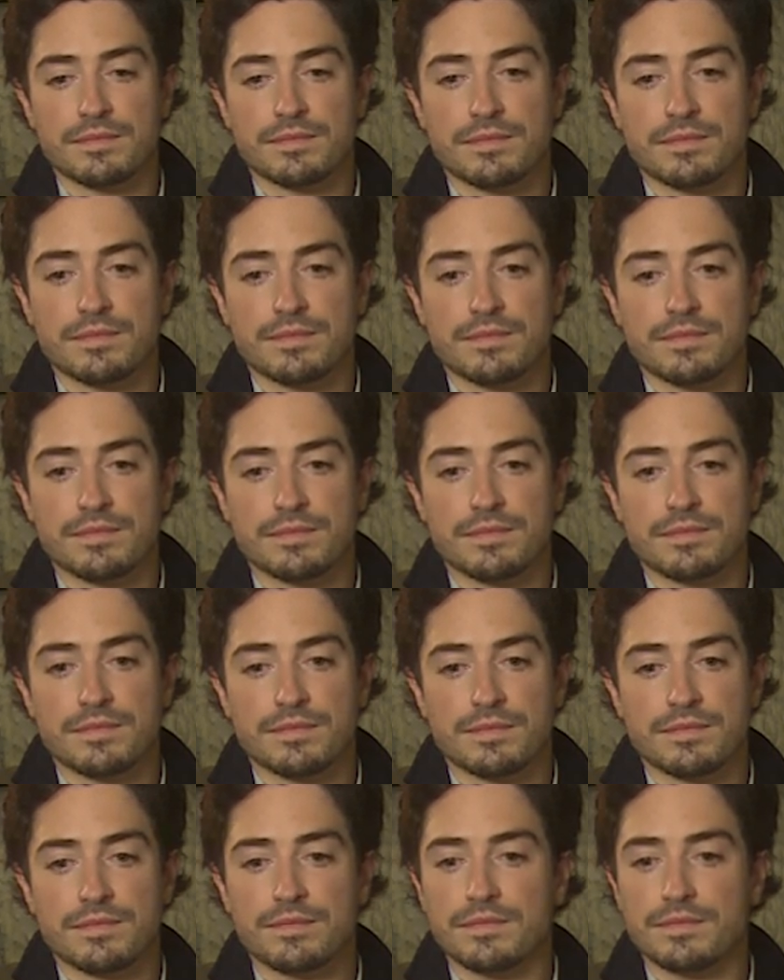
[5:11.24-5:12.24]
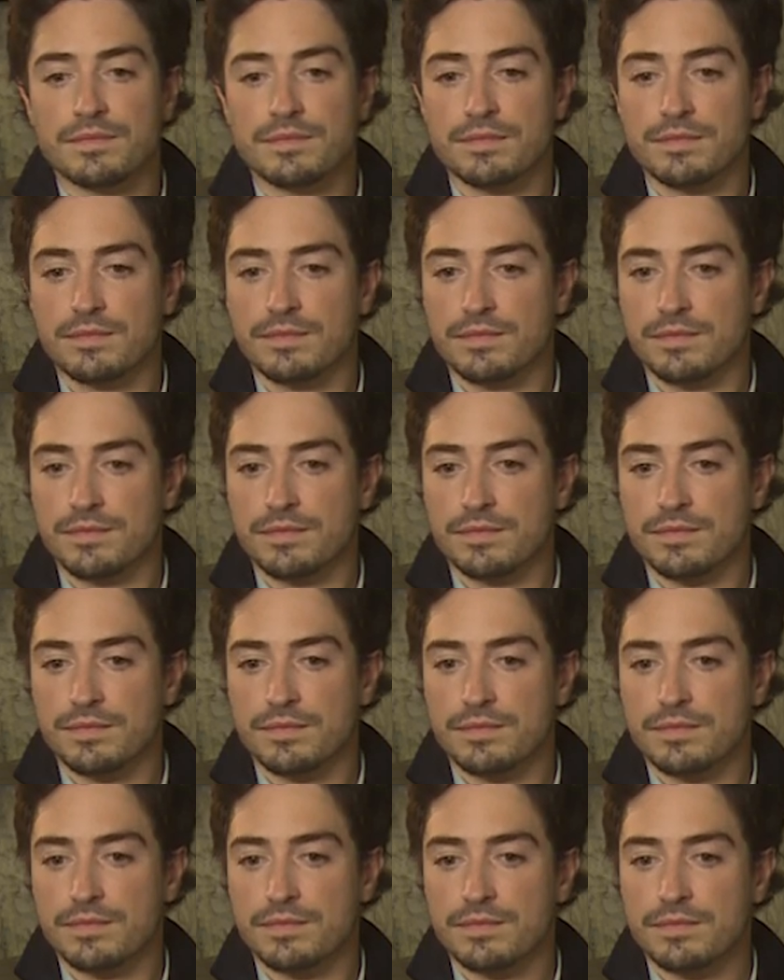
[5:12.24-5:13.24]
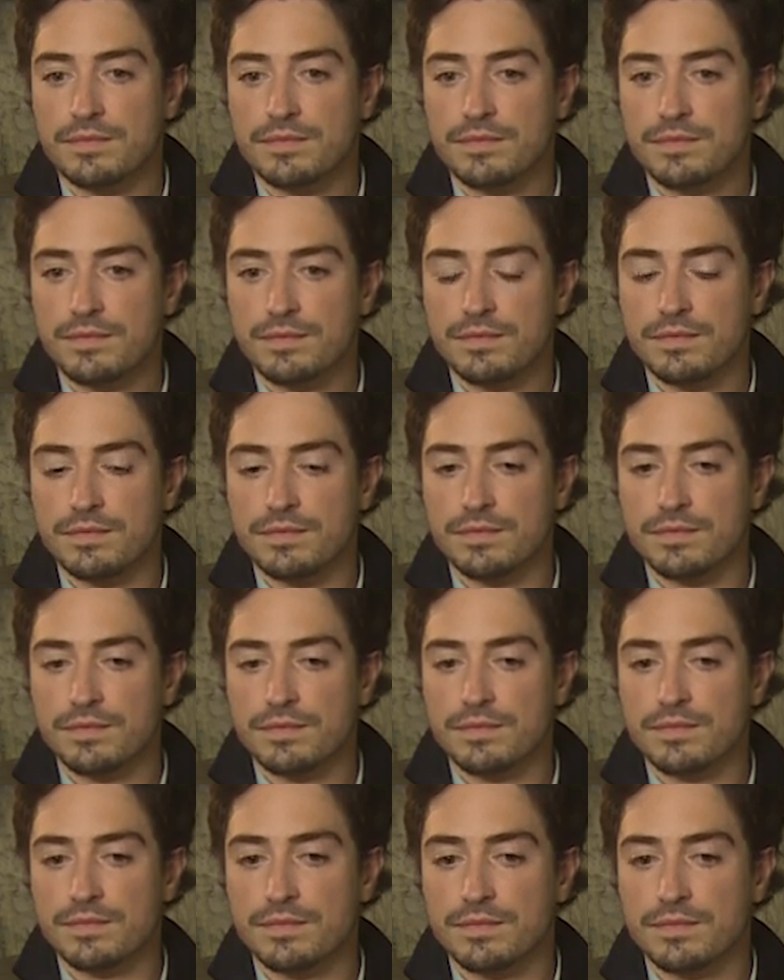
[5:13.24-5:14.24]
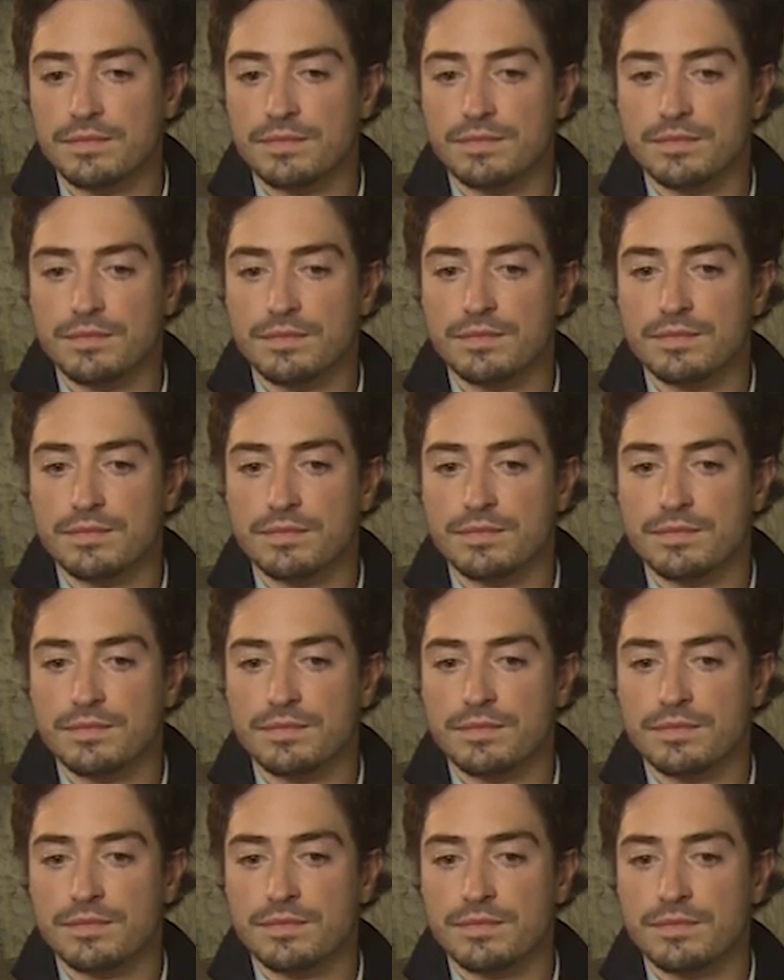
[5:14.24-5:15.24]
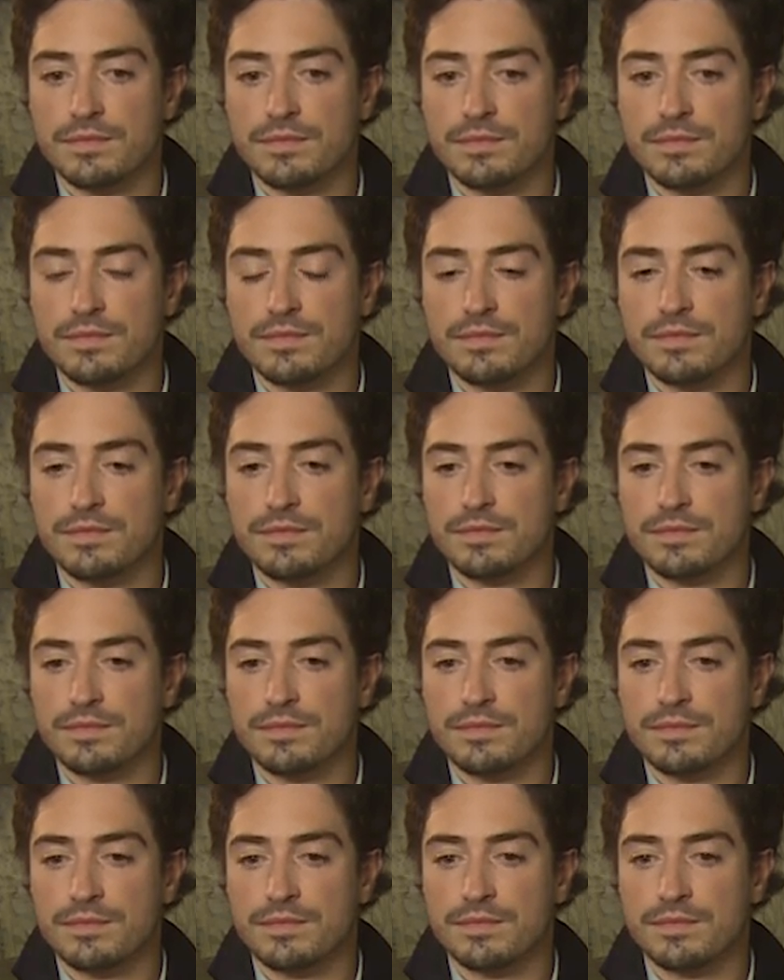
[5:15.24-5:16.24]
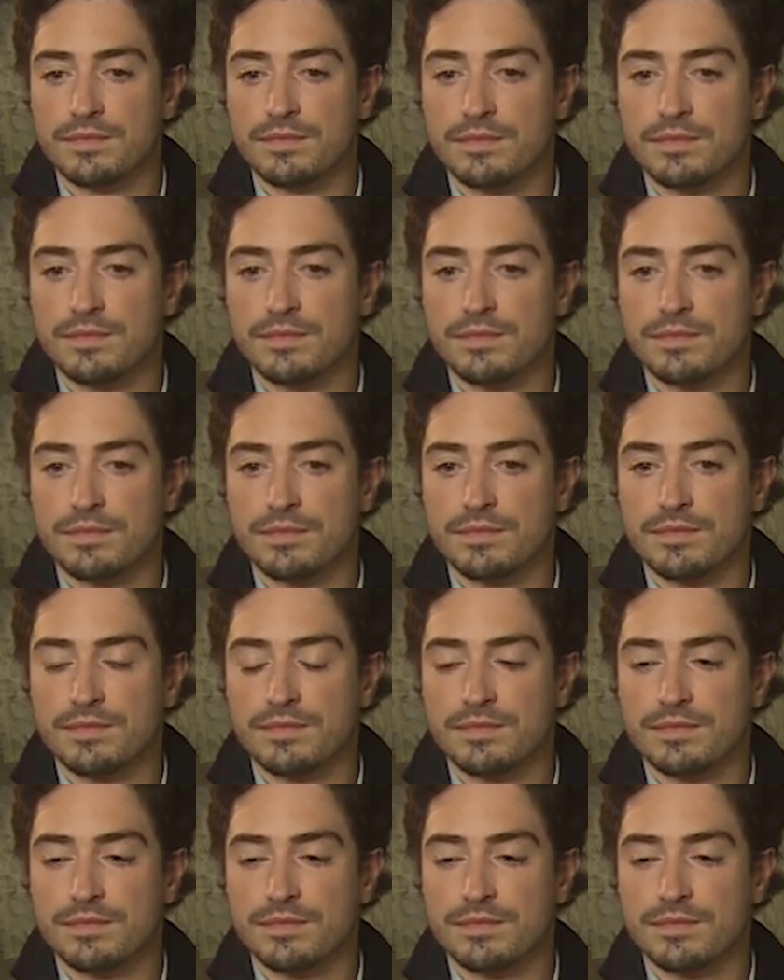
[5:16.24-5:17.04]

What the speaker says: (not speaking)